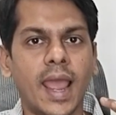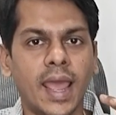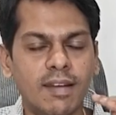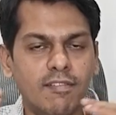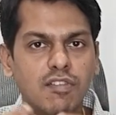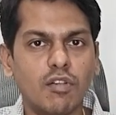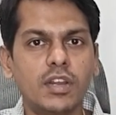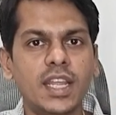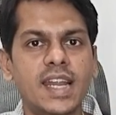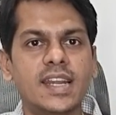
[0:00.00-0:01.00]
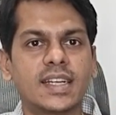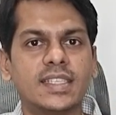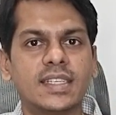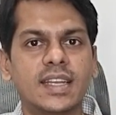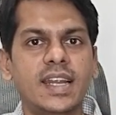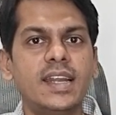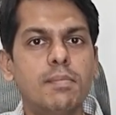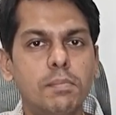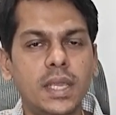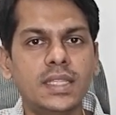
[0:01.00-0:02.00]
And floating interest
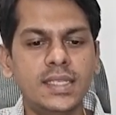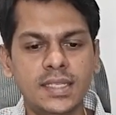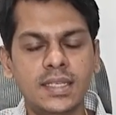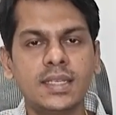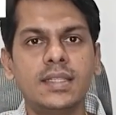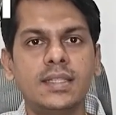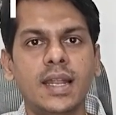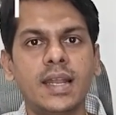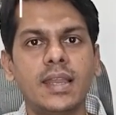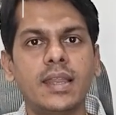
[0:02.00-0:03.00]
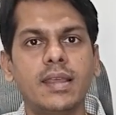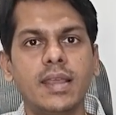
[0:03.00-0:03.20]
rate means that